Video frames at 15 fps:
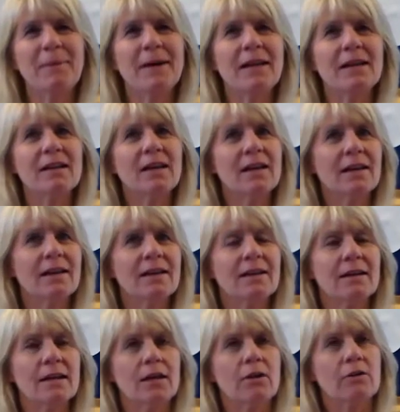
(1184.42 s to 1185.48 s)
But,
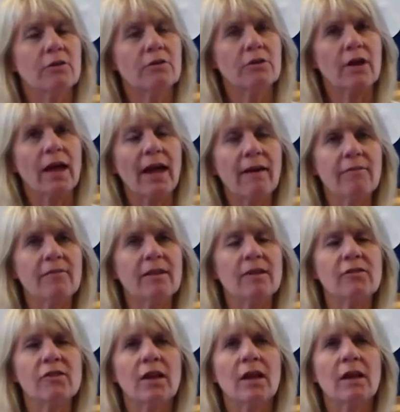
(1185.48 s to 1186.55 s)
to have
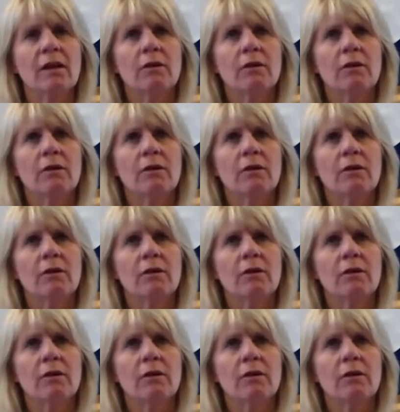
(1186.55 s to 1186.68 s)
these,